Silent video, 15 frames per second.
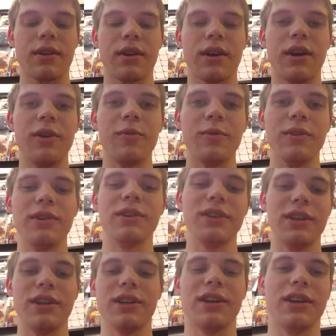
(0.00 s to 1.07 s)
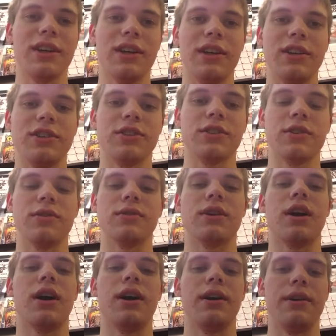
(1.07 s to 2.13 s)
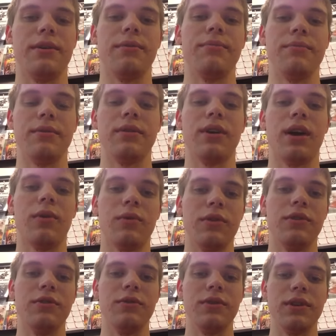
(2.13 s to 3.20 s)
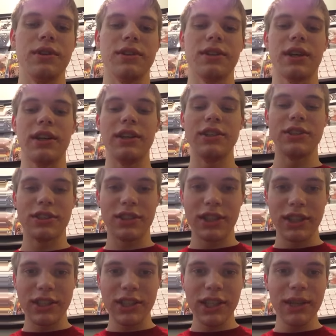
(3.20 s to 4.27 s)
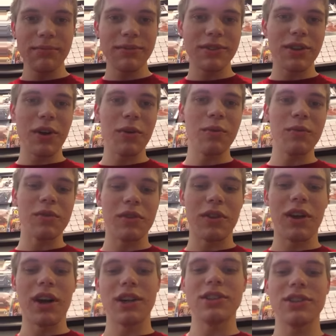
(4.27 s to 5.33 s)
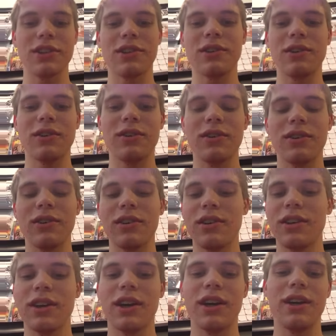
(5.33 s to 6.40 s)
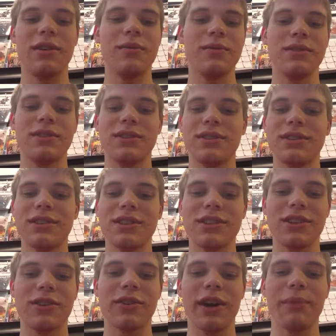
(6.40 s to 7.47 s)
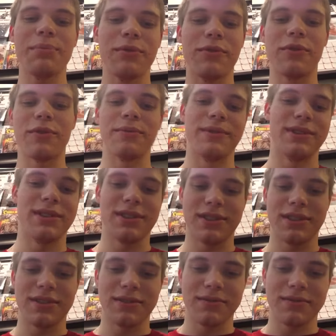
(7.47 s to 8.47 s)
he really, like, he just goes, I want to do this. And he seemed so logical, and it was such a great performance.